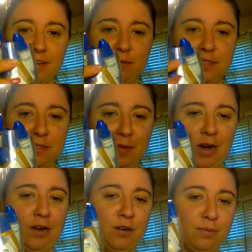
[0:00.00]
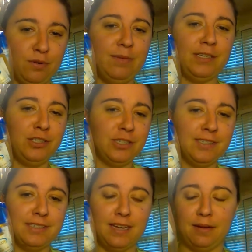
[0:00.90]
with some honorable
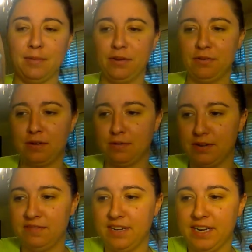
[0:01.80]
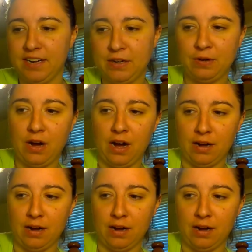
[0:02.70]
mentions I'm going to throw in a video.